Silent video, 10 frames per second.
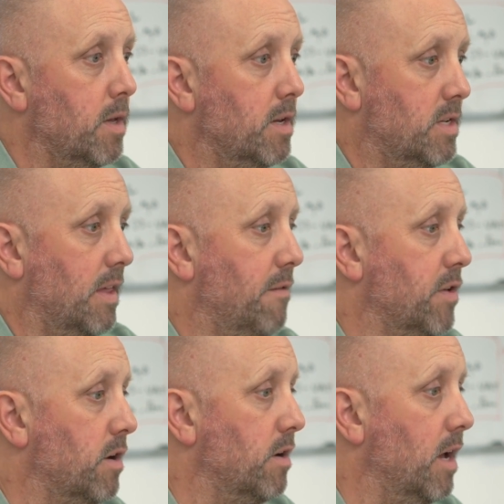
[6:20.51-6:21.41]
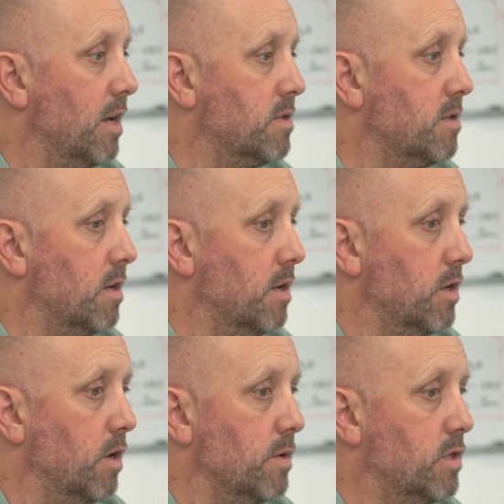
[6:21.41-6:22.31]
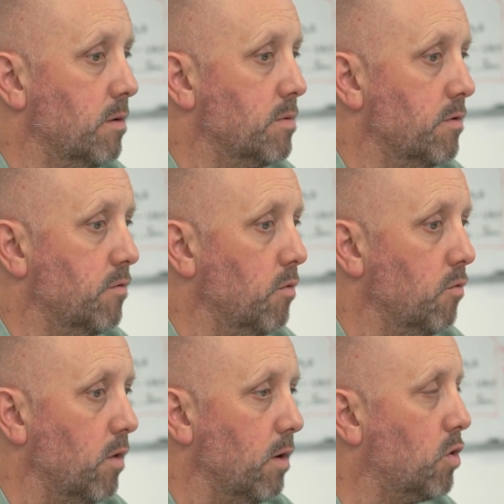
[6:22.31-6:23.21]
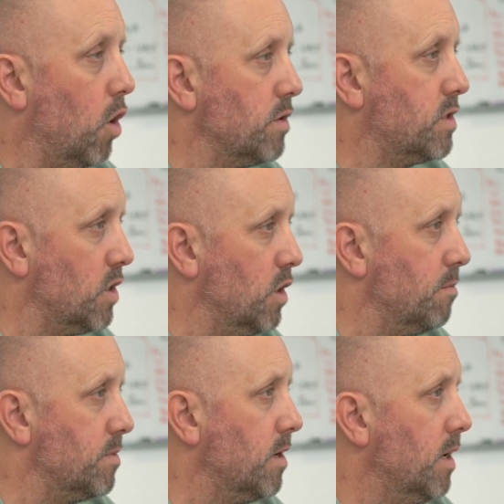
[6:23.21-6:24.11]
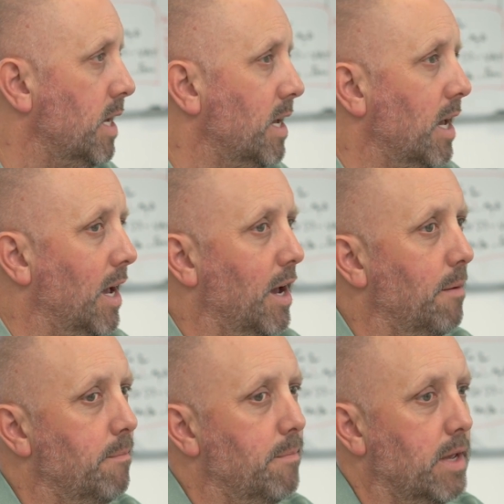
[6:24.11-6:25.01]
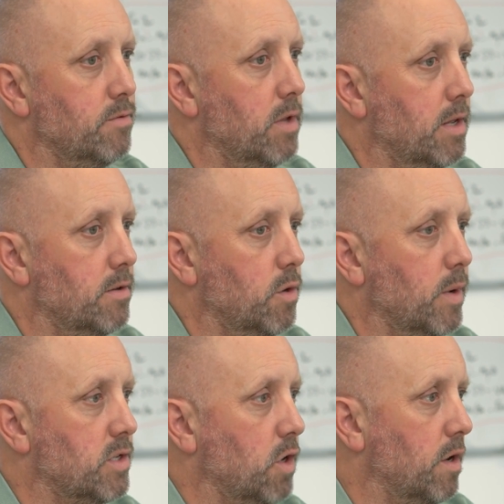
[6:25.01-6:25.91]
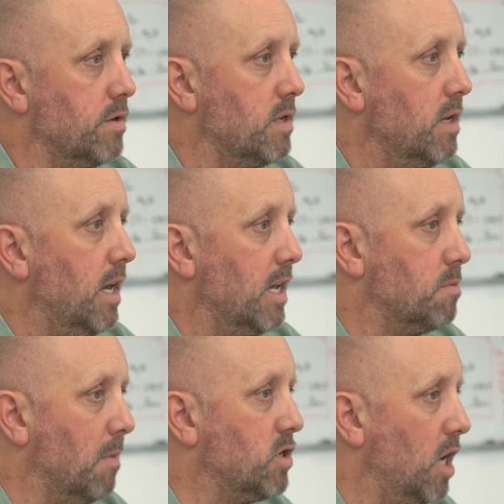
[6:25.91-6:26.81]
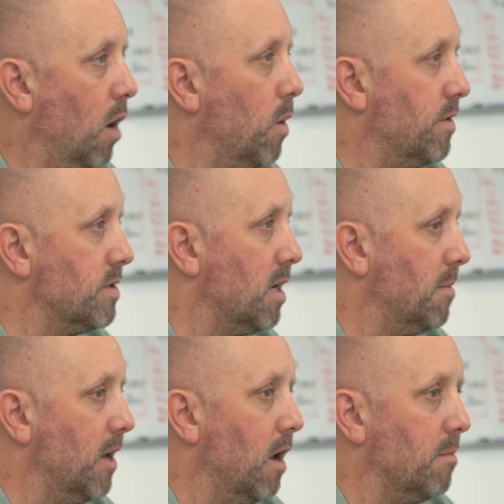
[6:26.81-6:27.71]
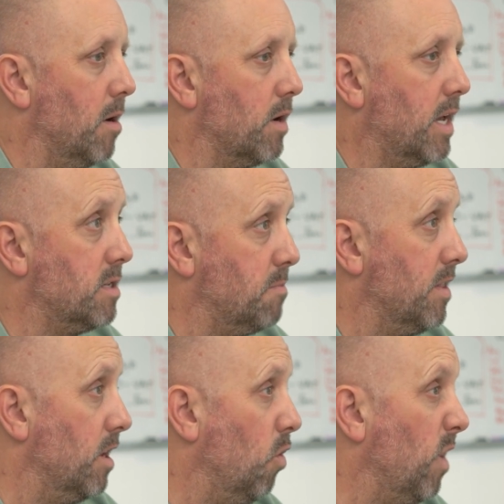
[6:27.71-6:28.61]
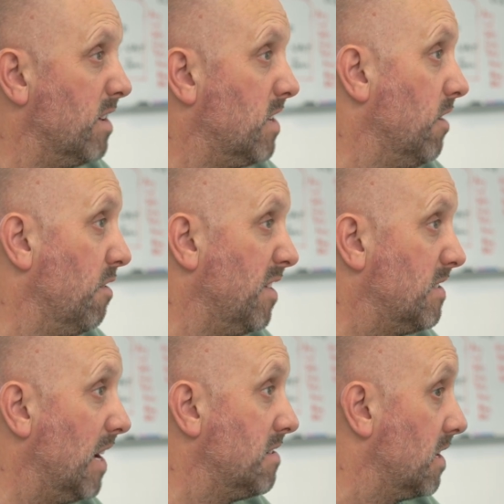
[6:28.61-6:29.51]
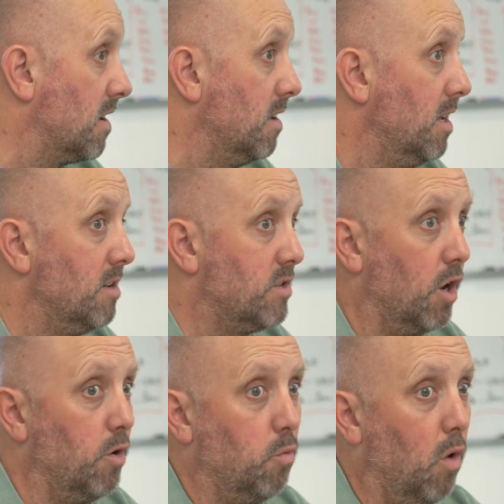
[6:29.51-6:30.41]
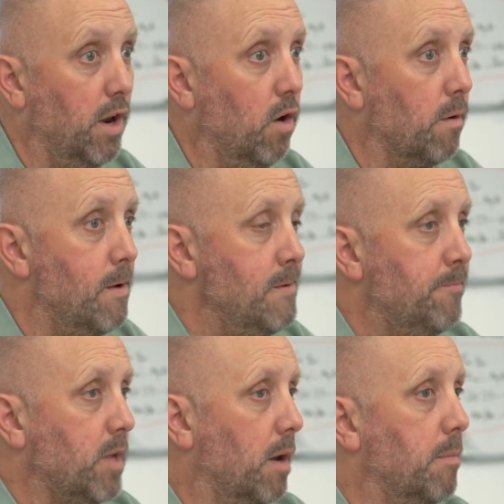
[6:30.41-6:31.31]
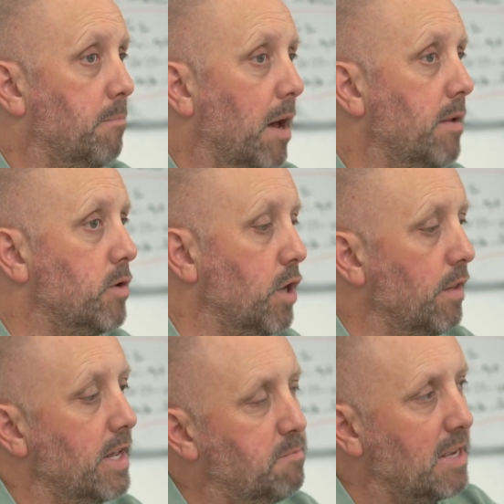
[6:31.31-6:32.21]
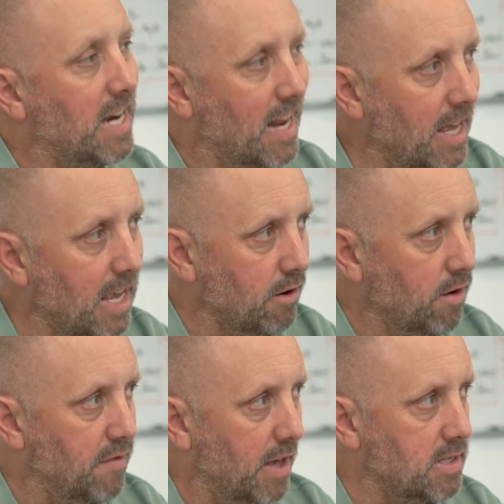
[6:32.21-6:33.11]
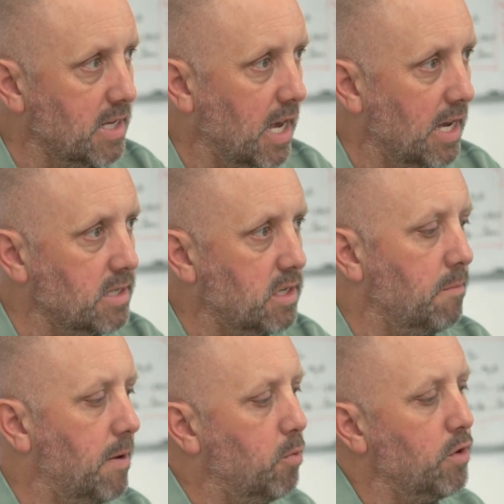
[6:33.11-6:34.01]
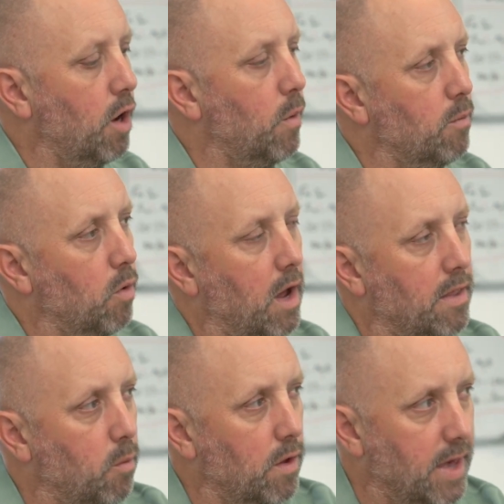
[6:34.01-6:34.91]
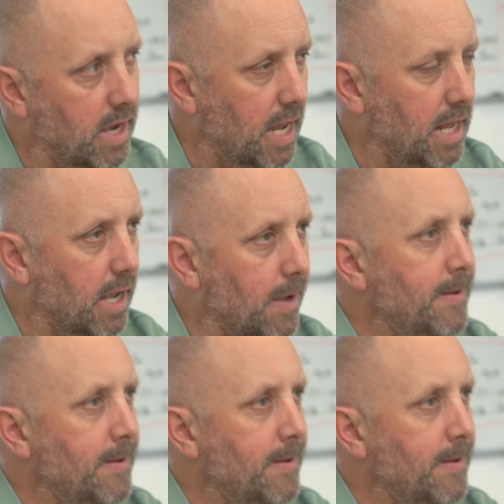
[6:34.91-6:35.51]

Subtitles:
South Africa, as in terms of real cost terms, in US dollars, is much lower than some of the other markets. But the lawyers here are fantastic, so why not? But let's be clear if that's the case, so that people know what they're getting.